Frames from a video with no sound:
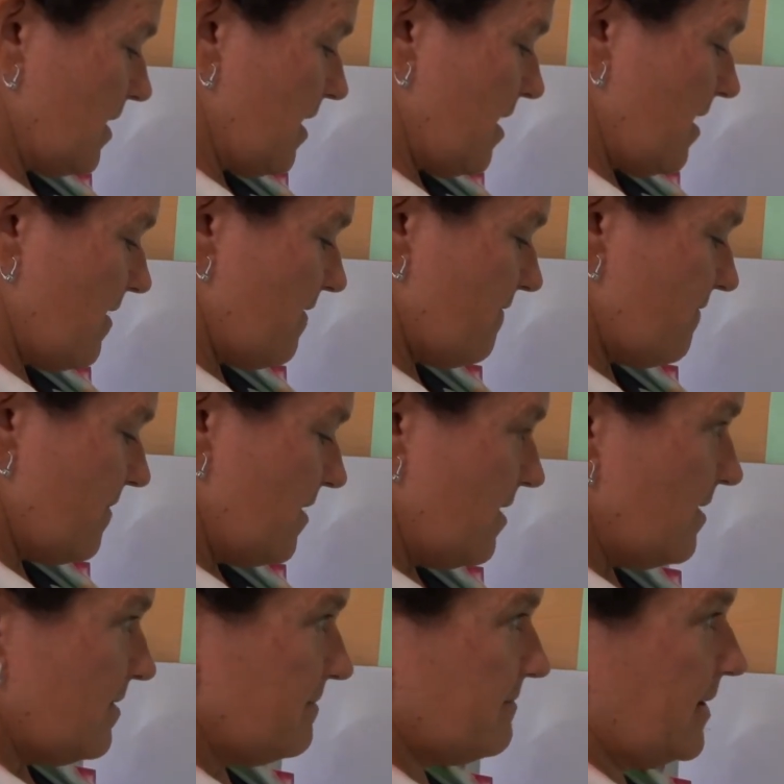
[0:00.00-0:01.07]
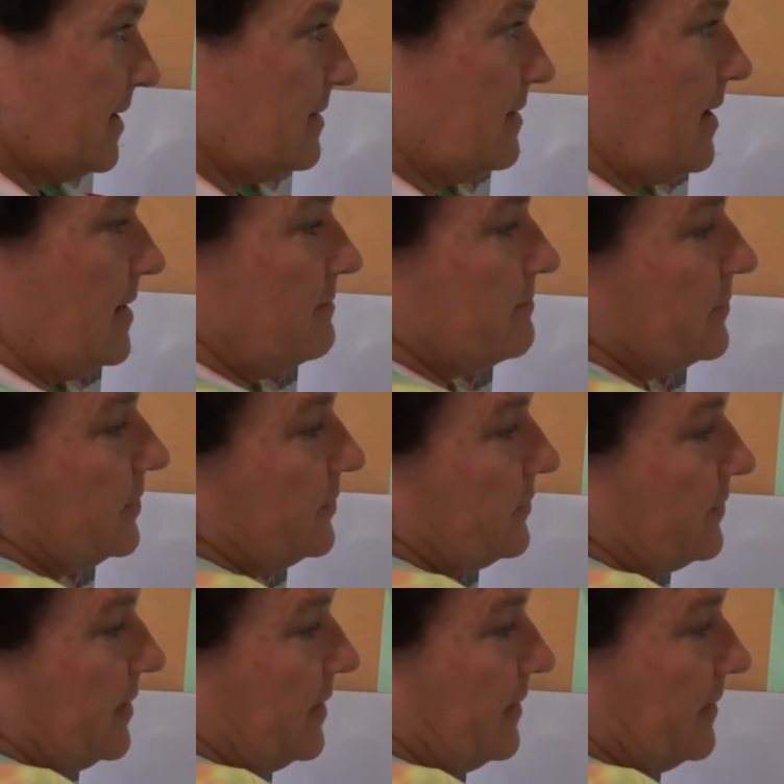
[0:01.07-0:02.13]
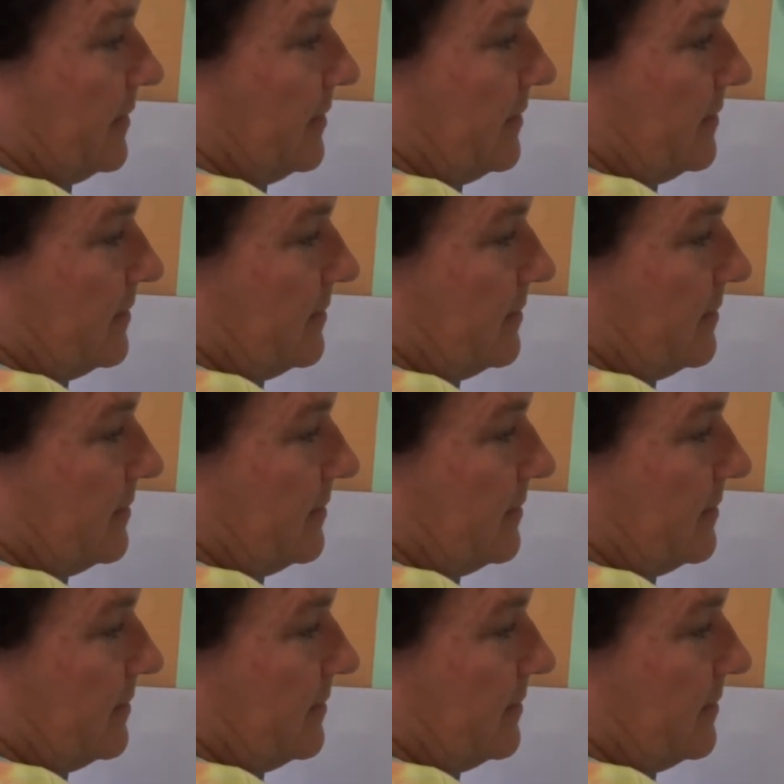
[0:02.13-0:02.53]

I have my light blue here.